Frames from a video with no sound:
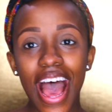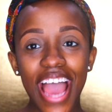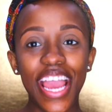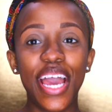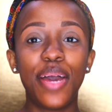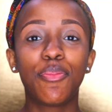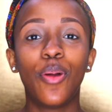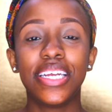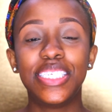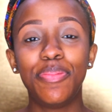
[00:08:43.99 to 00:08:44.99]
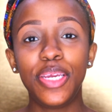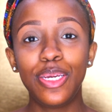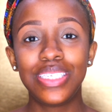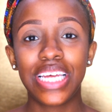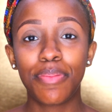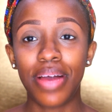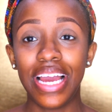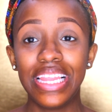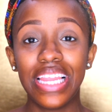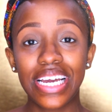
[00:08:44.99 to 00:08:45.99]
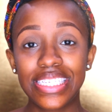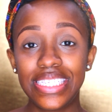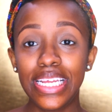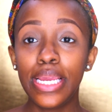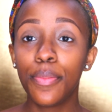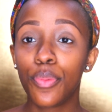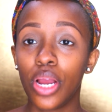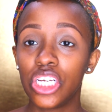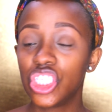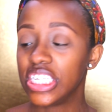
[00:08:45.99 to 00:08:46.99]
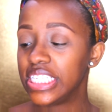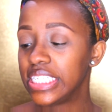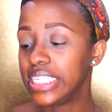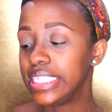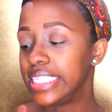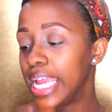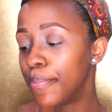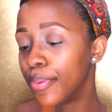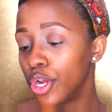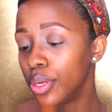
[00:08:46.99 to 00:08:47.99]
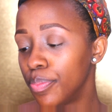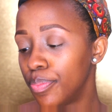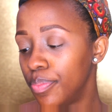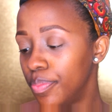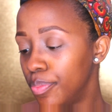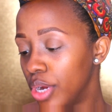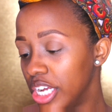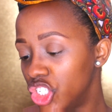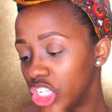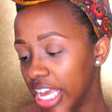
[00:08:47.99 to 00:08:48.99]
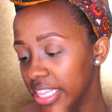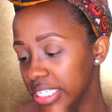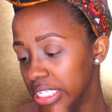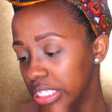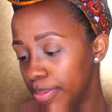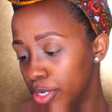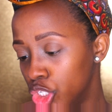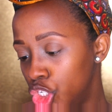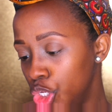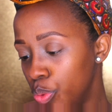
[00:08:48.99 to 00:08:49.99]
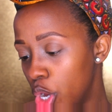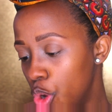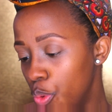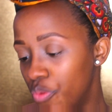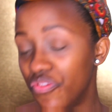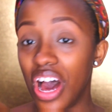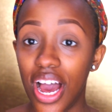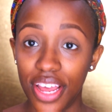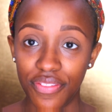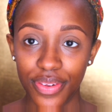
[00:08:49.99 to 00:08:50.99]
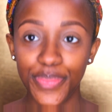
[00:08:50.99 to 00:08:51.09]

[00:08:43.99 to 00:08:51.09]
I am going to be using my Luxie brush. This is the tapered brush and this is number 205.